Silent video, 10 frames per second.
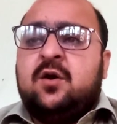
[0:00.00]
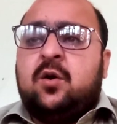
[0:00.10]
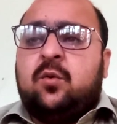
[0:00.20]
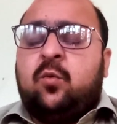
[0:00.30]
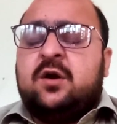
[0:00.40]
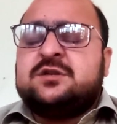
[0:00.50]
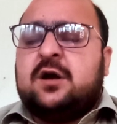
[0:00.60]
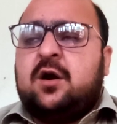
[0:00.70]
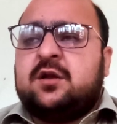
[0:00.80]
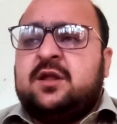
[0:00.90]
what
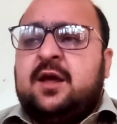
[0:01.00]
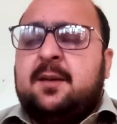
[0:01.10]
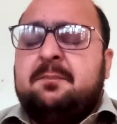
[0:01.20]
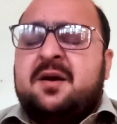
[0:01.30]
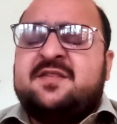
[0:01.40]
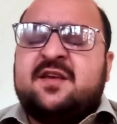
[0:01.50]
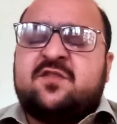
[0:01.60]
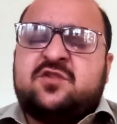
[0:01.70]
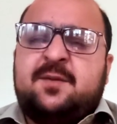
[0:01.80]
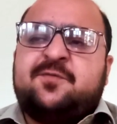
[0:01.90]
are the basic
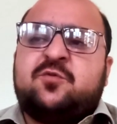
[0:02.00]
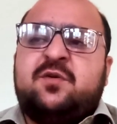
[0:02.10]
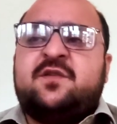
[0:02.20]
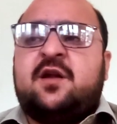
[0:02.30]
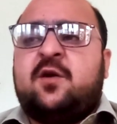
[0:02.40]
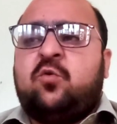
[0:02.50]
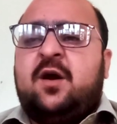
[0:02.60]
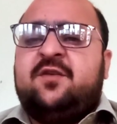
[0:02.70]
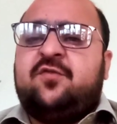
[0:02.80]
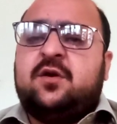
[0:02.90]
steps which are
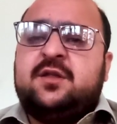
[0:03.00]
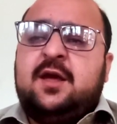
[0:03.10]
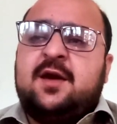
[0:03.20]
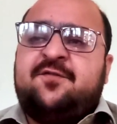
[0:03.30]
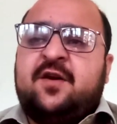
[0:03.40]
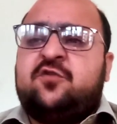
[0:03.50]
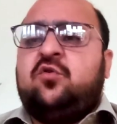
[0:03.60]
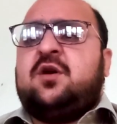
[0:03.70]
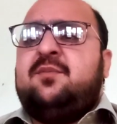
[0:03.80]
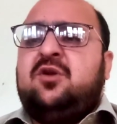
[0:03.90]
required for the
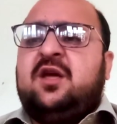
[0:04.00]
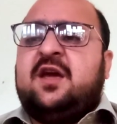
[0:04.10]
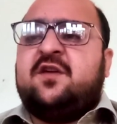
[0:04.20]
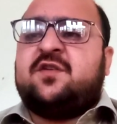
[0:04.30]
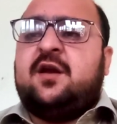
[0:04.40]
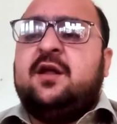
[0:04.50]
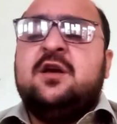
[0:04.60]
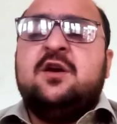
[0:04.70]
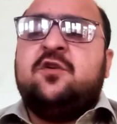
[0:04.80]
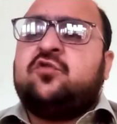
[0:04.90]
effective communication.
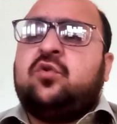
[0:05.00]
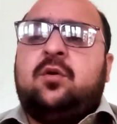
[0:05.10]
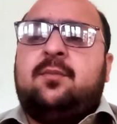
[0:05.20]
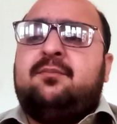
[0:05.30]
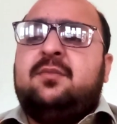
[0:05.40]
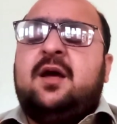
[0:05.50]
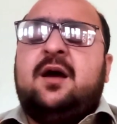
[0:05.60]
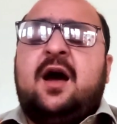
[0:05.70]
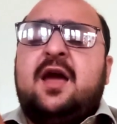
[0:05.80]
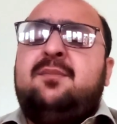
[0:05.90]
So
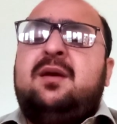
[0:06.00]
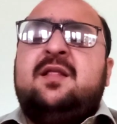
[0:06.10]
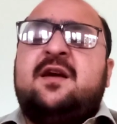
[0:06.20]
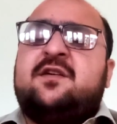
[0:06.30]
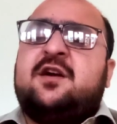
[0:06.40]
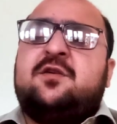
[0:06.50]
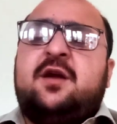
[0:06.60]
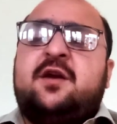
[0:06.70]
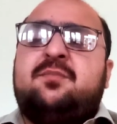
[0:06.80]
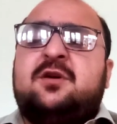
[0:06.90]
I mean that
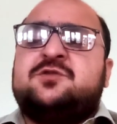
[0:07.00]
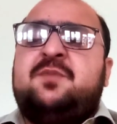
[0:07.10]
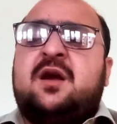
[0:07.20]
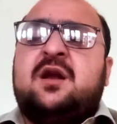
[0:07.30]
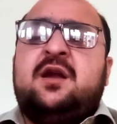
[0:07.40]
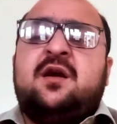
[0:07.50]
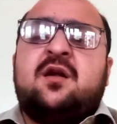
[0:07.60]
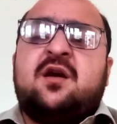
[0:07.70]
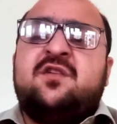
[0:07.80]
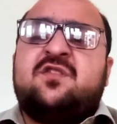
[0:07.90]
it must be
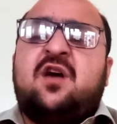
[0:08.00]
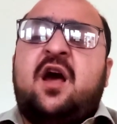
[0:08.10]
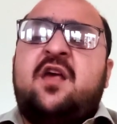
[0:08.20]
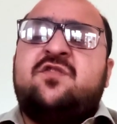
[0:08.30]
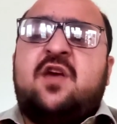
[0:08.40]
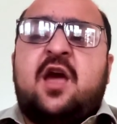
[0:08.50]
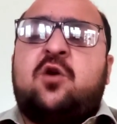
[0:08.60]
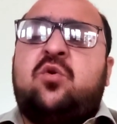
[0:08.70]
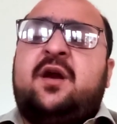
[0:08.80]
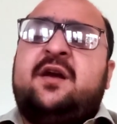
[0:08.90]
clear, concise,
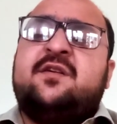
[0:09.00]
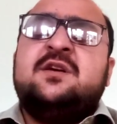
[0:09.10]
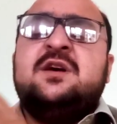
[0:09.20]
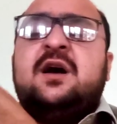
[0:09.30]
accurate,